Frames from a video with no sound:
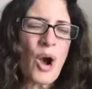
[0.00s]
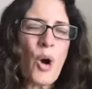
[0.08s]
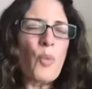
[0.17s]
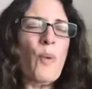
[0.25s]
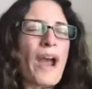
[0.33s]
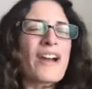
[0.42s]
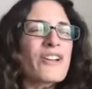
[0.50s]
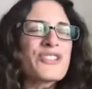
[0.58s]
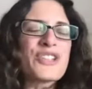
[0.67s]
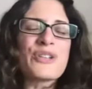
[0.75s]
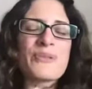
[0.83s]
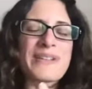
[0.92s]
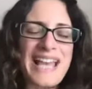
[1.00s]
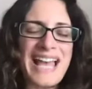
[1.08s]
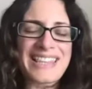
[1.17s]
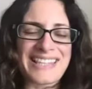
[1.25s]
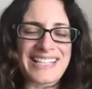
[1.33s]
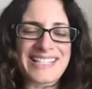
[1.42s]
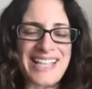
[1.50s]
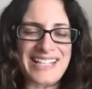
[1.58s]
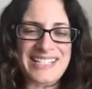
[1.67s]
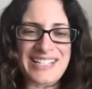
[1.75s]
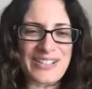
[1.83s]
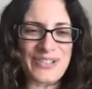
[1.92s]
Where do you get these
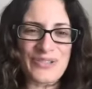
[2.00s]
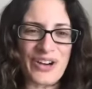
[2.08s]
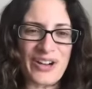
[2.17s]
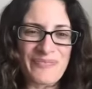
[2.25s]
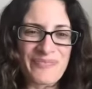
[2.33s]
ideas from?